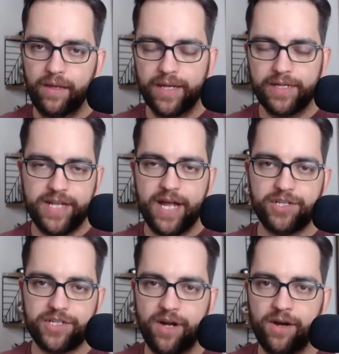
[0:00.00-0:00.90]
and it's not
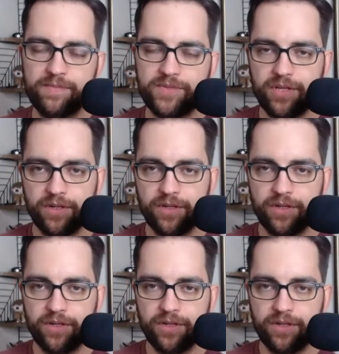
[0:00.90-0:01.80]
just arms
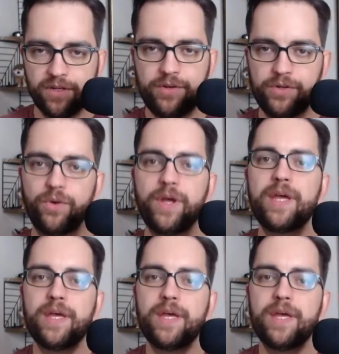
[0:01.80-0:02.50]
turning it through.